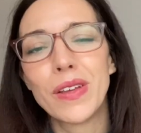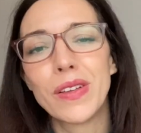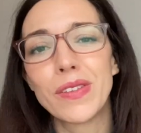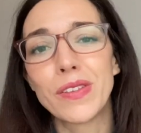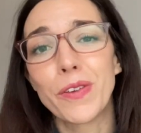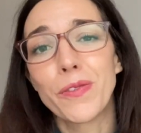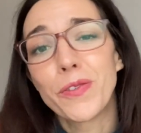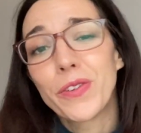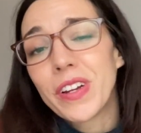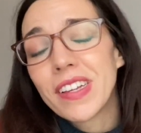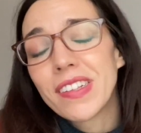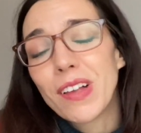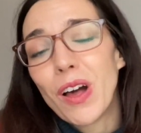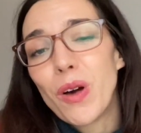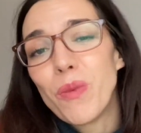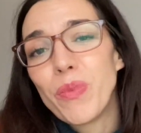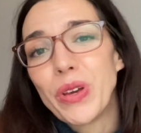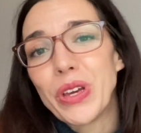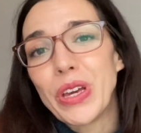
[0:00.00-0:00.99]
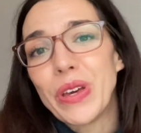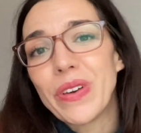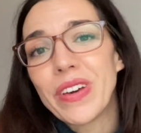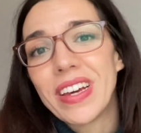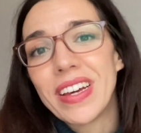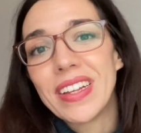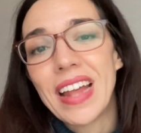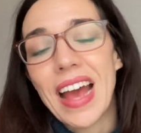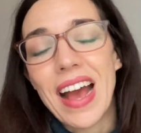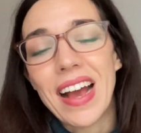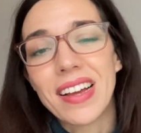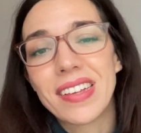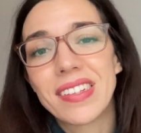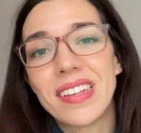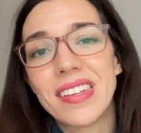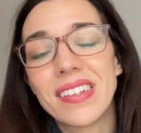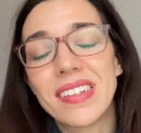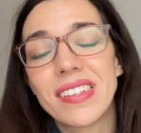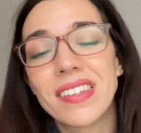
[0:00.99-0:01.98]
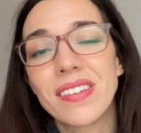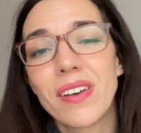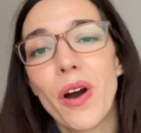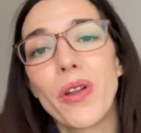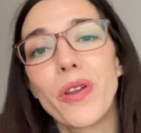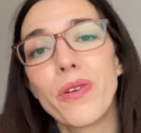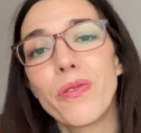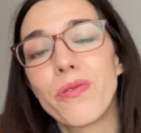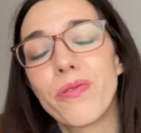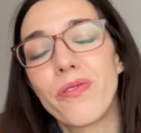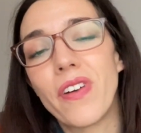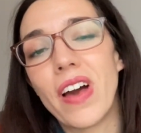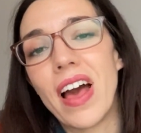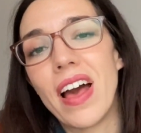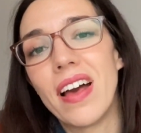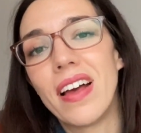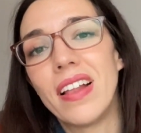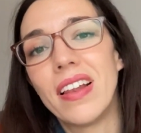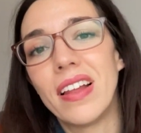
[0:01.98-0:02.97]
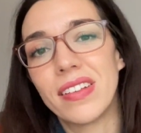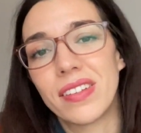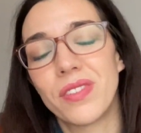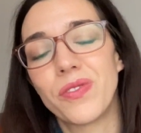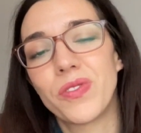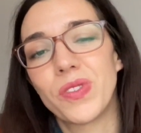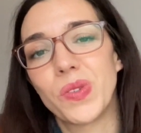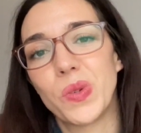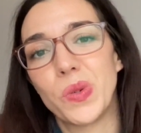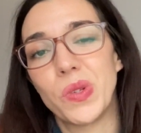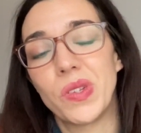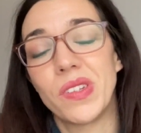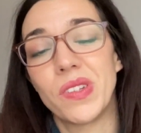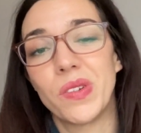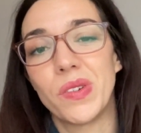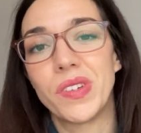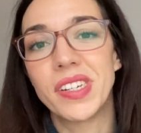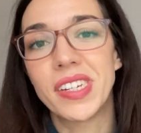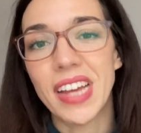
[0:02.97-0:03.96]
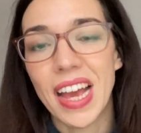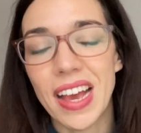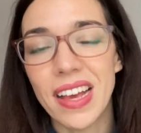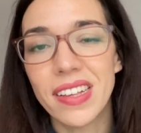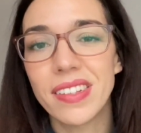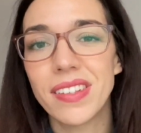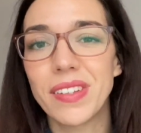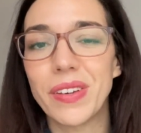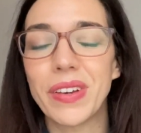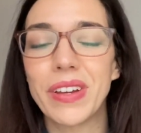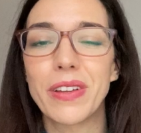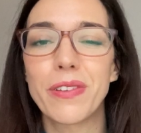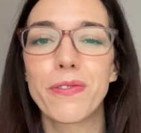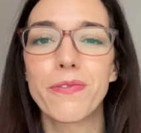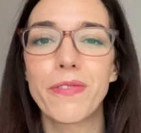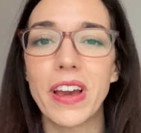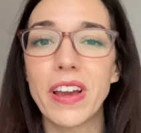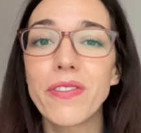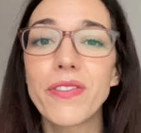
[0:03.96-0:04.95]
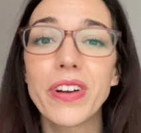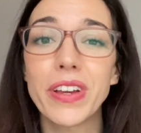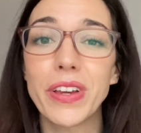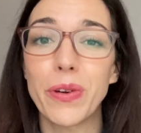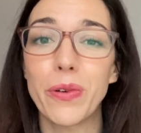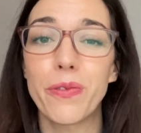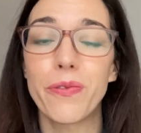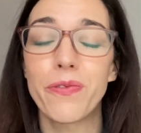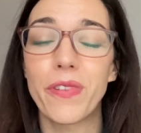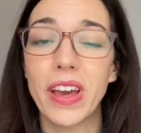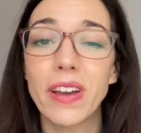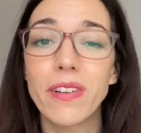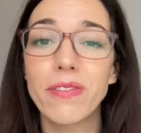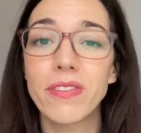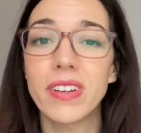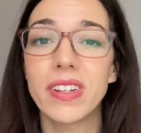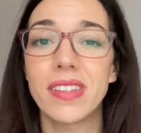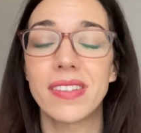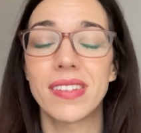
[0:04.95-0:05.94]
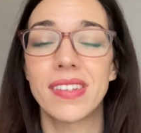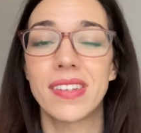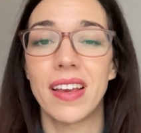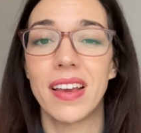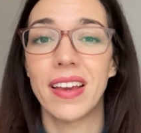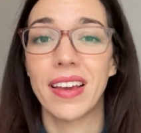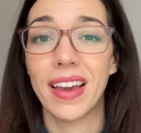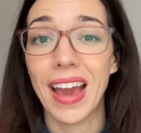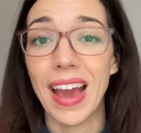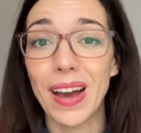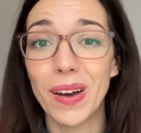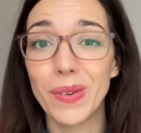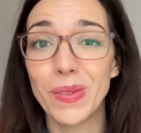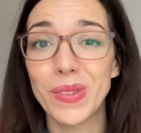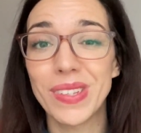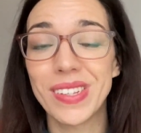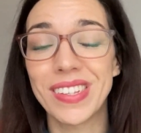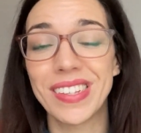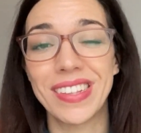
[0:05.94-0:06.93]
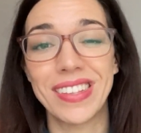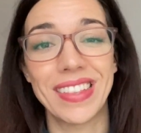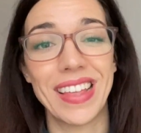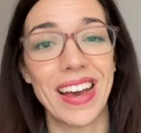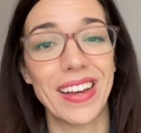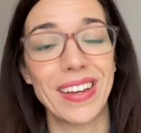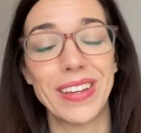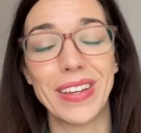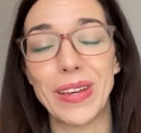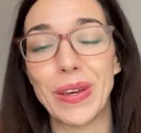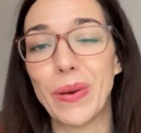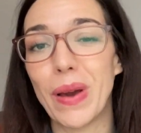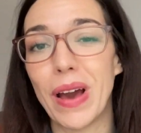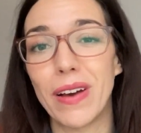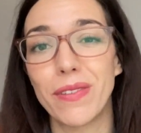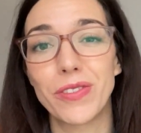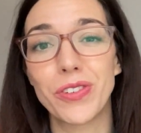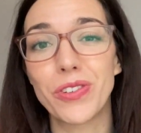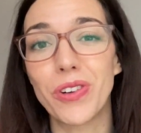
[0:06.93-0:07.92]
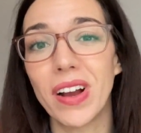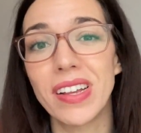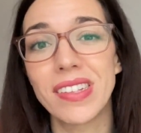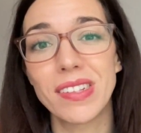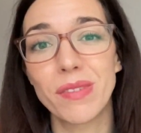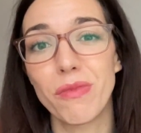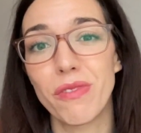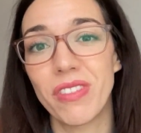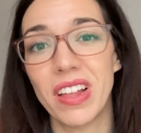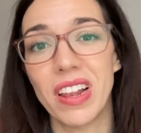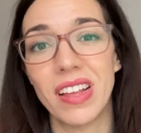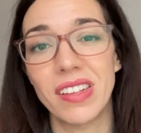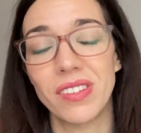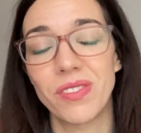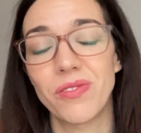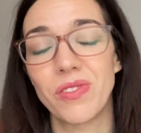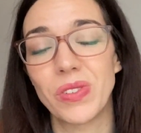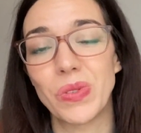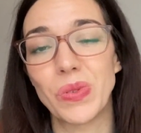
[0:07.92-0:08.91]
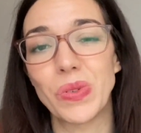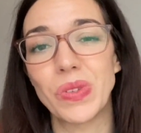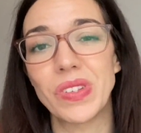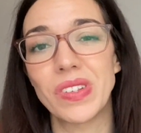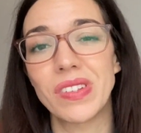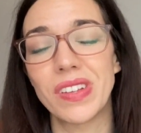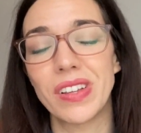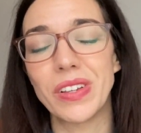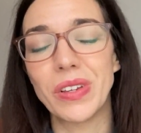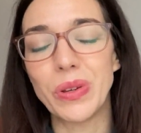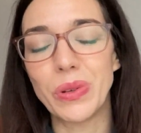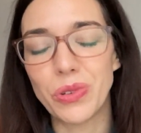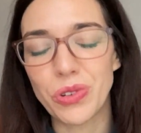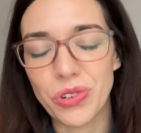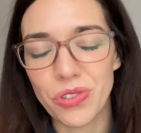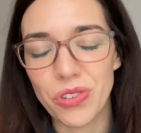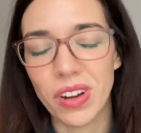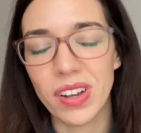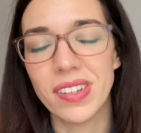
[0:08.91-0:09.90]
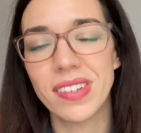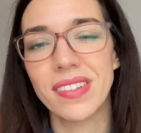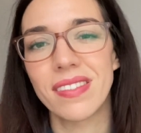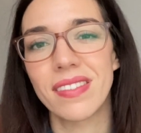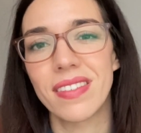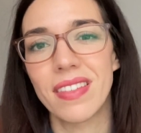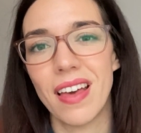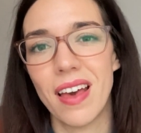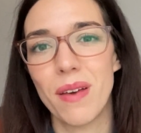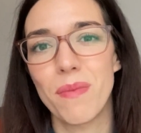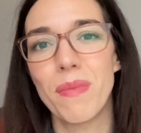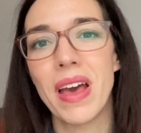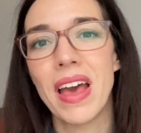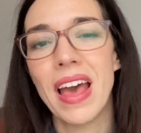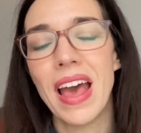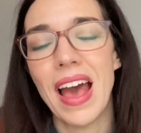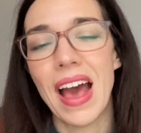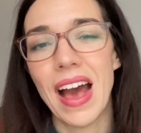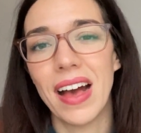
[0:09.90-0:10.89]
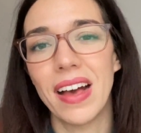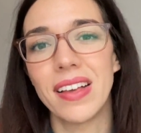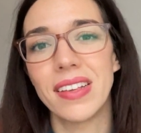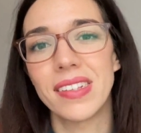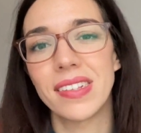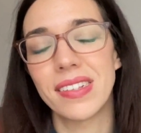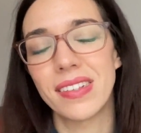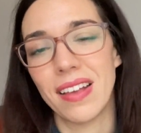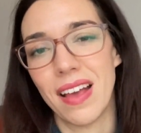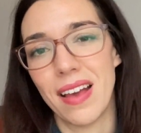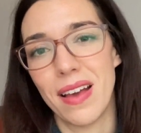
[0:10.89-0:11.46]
So for example, you can access a ton of lesson resources on TES. You can favorite your favorite accounts that you have tried some of their lesson resources and you trust them as